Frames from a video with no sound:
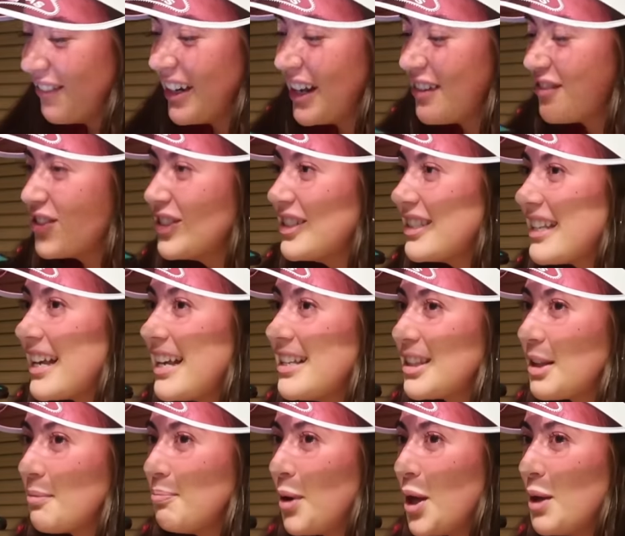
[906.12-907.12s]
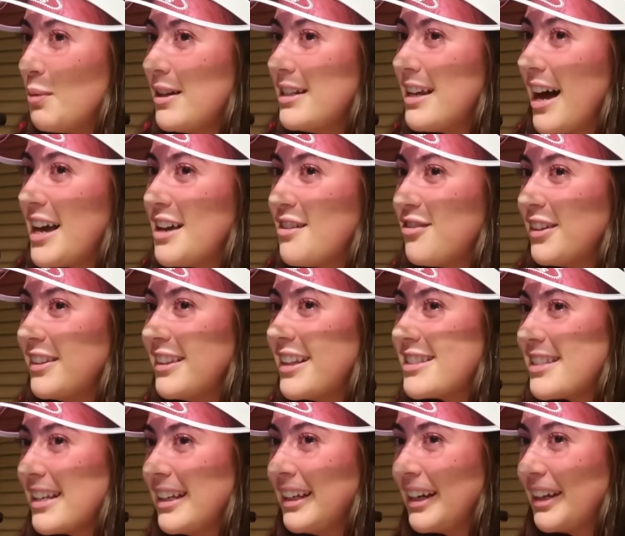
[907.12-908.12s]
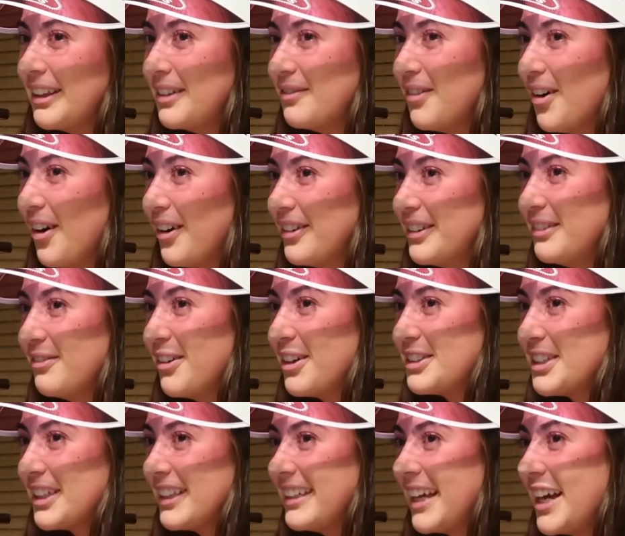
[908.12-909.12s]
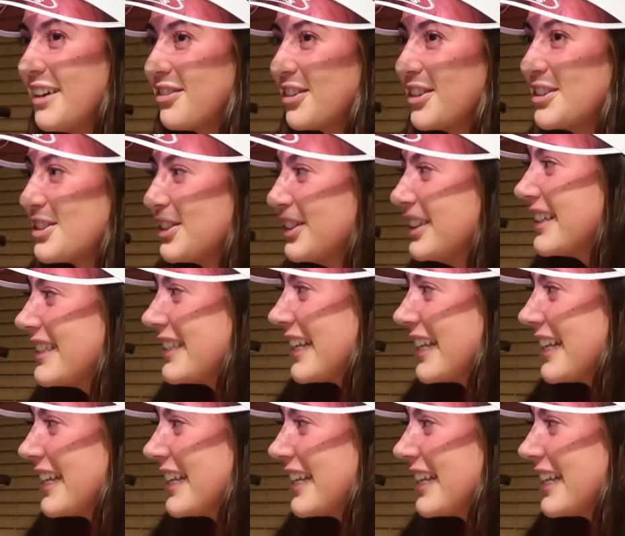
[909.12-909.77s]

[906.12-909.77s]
when everyone sees the pooey knife in the sink in the morning, what do you think everyone's gonna